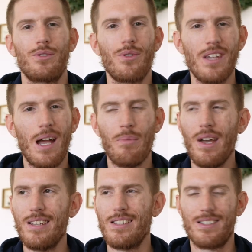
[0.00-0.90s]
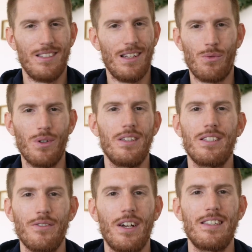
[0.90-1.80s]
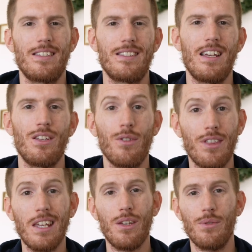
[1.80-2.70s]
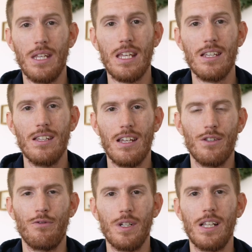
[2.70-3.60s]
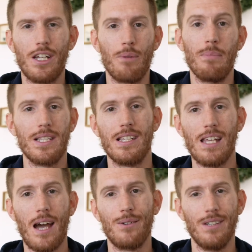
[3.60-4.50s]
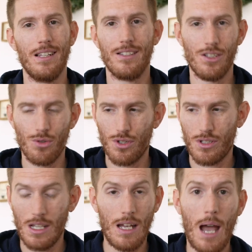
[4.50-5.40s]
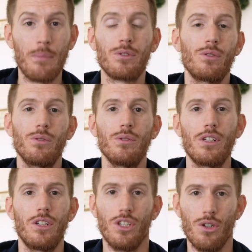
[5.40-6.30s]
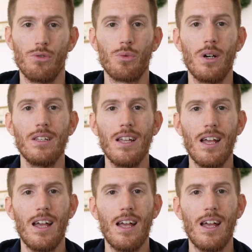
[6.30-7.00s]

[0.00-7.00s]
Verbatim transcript: So the iPad is like one of these devices that you think you need and you feel like you're missing out and you just absolutely could use one.